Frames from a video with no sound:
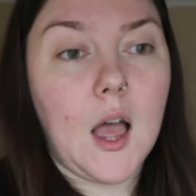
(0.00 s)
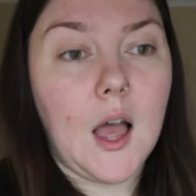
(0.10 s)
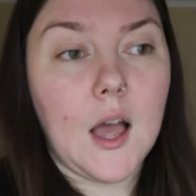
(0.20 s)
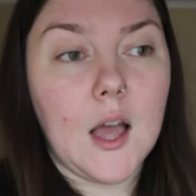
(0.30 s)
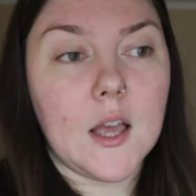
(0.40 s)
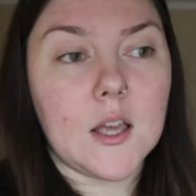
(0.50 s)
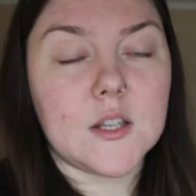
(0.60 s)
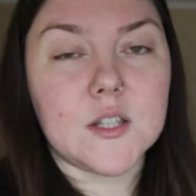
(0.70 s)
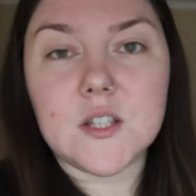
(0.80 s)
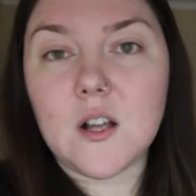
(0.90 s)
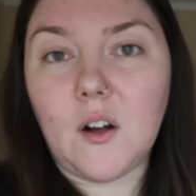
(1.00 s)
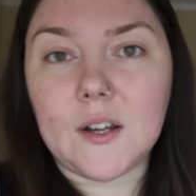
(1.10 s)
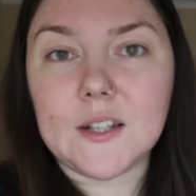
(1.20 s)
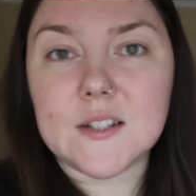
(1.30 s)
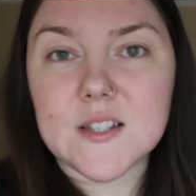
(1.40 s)
and I
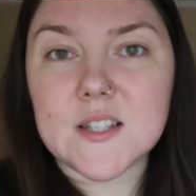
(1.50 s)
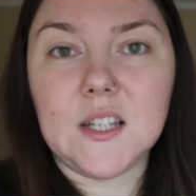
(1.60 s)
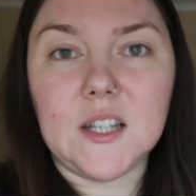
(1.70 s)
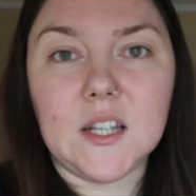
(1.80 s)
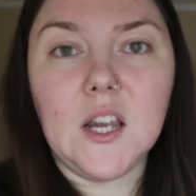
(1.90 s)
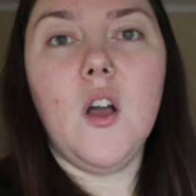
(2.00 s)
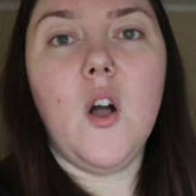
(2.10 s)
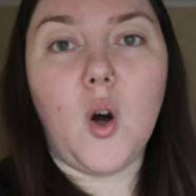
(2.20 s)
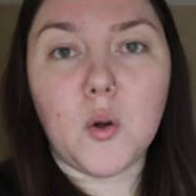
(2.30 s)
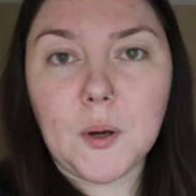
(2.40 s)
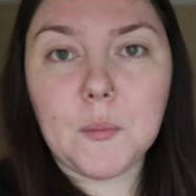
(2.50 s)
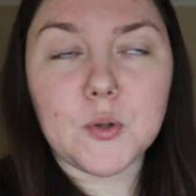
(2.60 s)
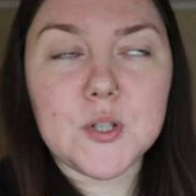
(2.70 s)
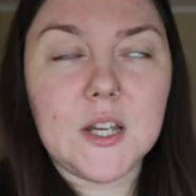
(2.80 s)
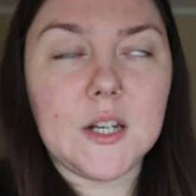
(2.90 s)
can see on my
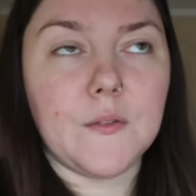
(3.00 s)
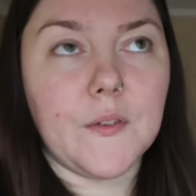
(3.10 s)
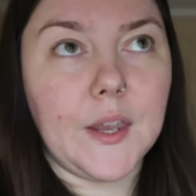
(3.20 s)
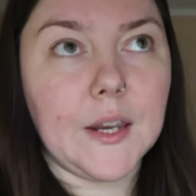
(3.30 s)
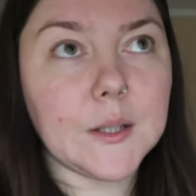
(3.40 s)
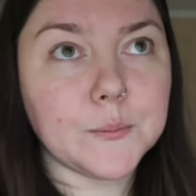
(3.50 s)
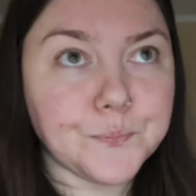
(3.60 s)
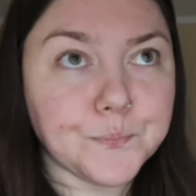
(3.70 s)
body and everything